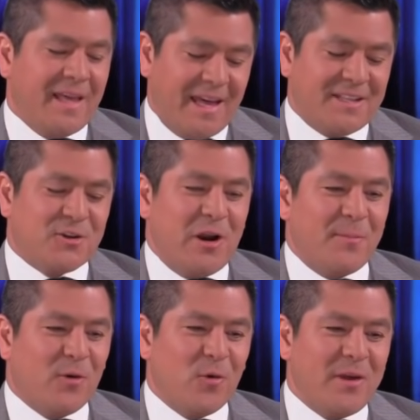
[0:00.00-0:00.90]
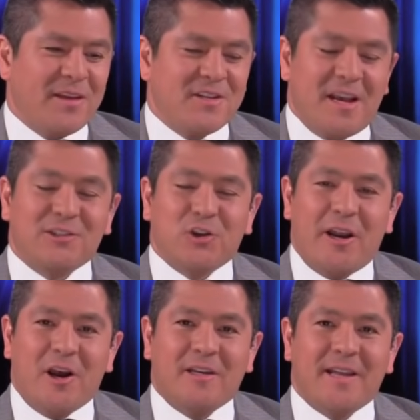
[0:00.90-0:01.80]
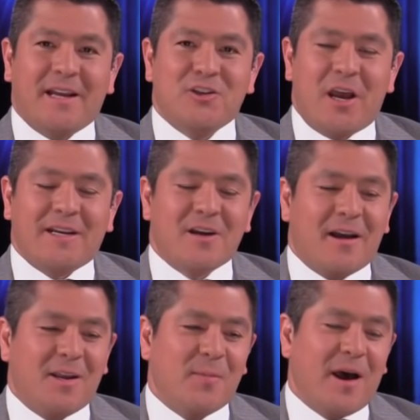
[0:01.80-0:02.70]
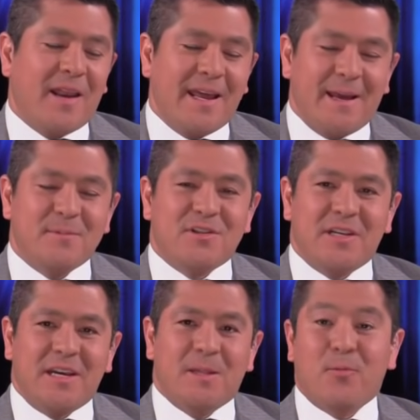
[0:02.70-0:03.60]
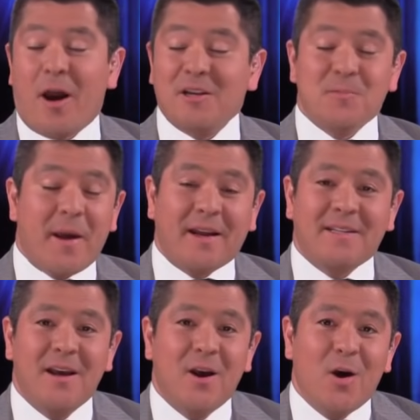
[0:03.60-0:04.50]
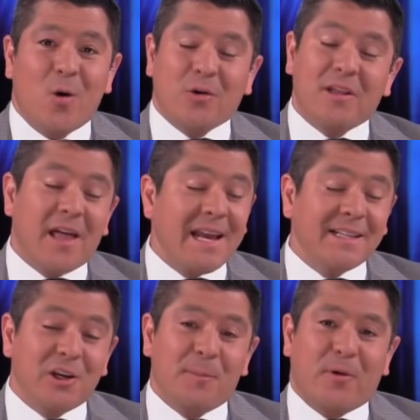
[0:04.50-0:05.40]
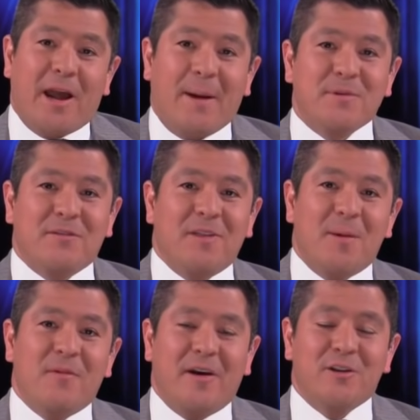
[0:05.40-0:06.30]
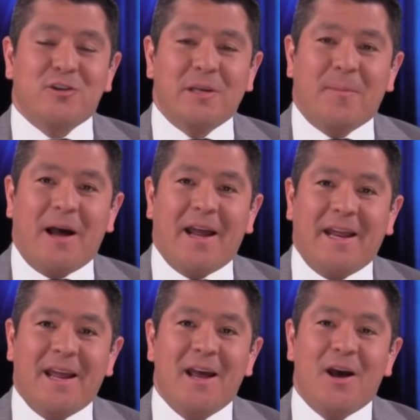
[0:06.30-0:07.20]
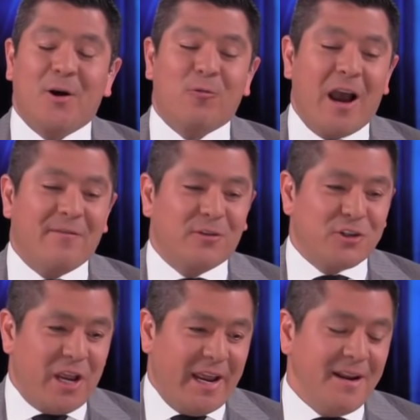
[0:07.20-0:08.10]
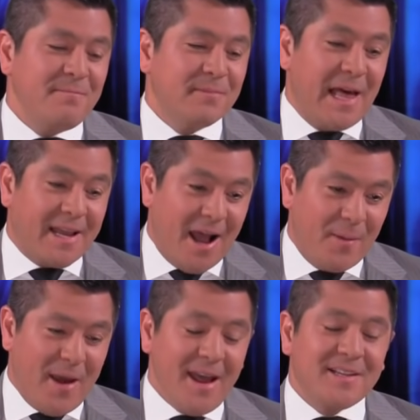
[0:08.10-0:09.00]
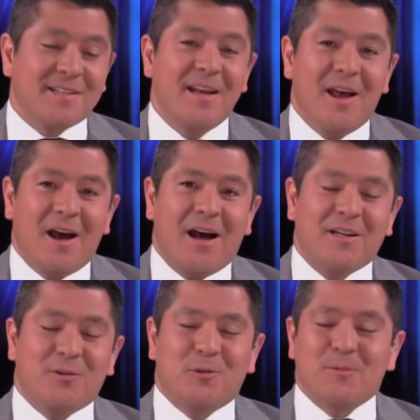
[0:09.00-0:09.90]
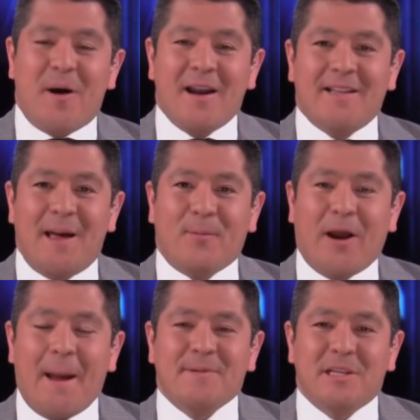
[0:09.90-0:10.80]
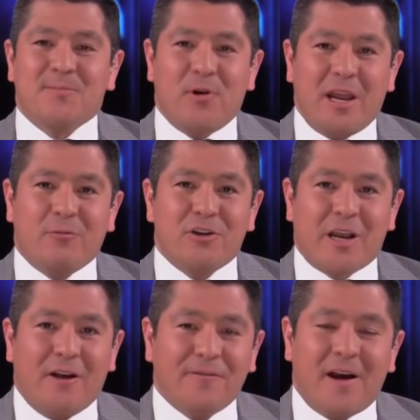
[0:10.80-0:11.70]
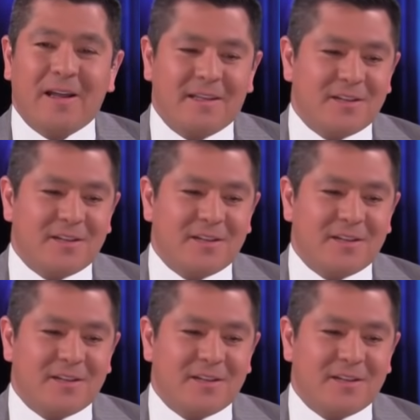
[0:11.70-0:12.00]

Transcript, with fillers: That's Kramer with us yesterday on Tech Check talking about AMC and the prospect or the likelihood, perhaps, of them eventually buying a rival chain like IMAX. To respond to that, perhaps, let's bring in Rich Gelfond, the